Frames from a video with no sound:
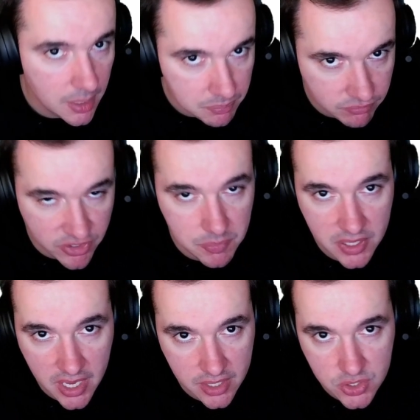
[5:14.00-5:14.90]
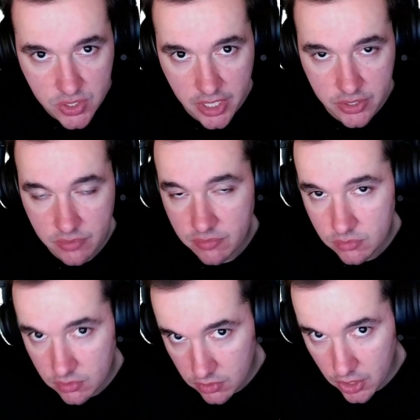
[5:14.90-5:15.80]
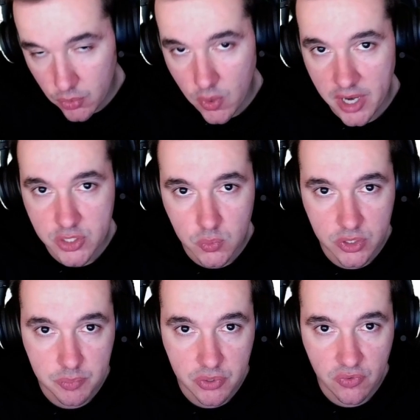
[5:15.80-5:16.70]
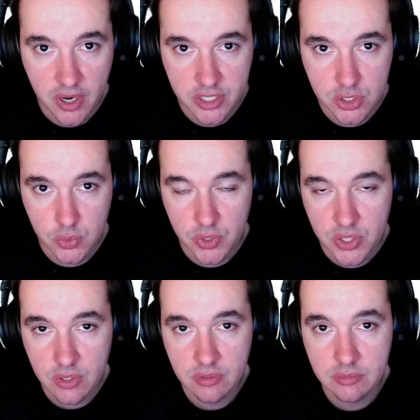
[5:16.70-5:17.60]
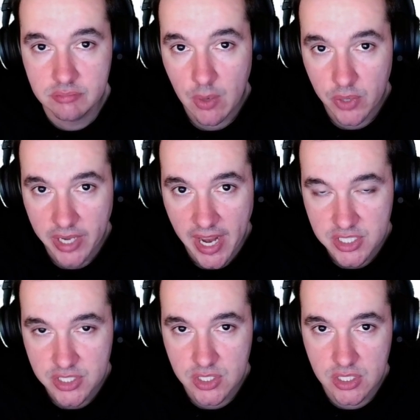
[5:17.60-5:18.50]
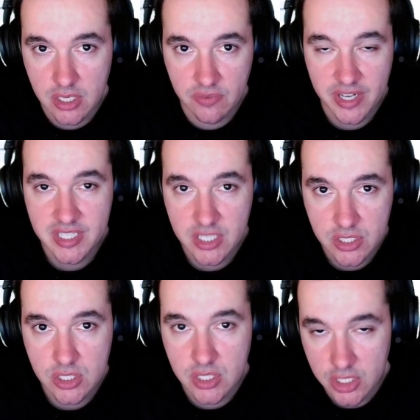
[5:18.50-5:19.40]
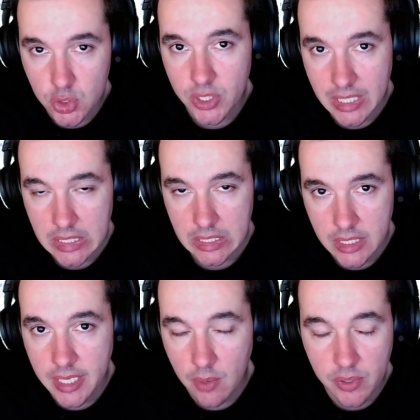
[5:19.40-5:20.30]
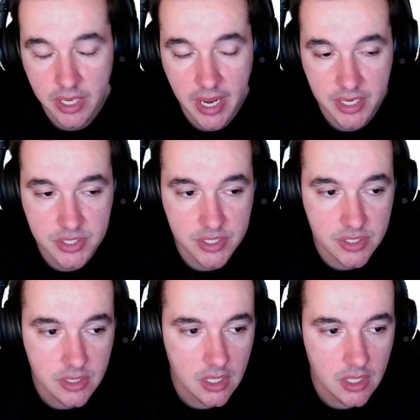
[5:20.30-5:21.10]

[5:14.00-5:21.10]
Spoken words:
VPNs that otherwise would provide you with network access instead of identity-centric network access.